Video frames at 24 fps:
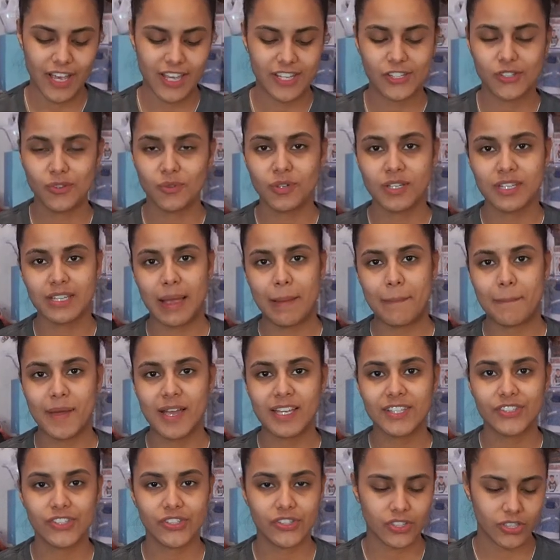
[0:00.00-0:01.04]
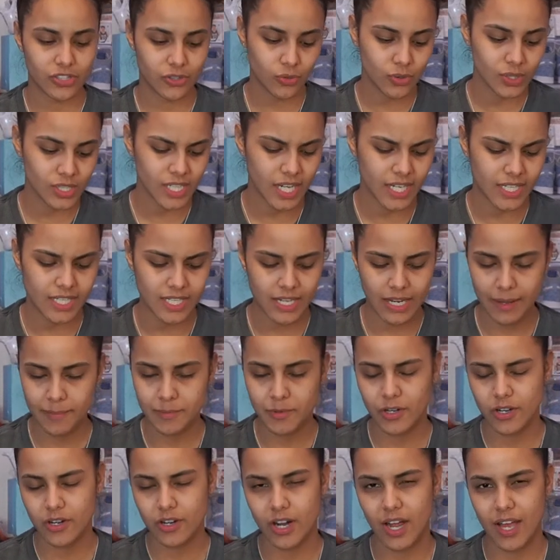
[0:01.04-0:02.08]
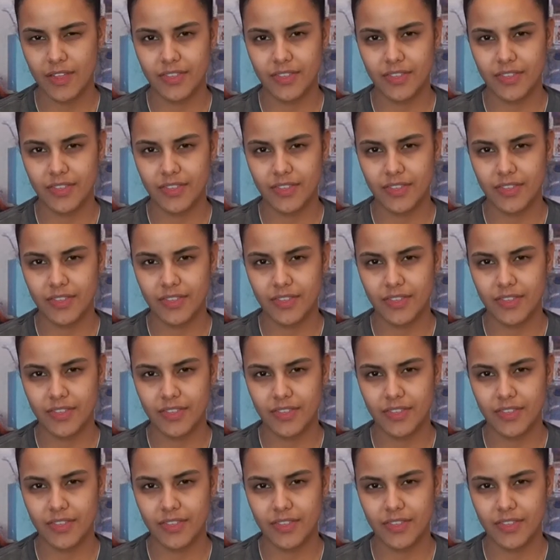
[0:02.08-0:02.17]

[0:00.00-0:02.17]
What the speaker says: as soon as I DM'd her,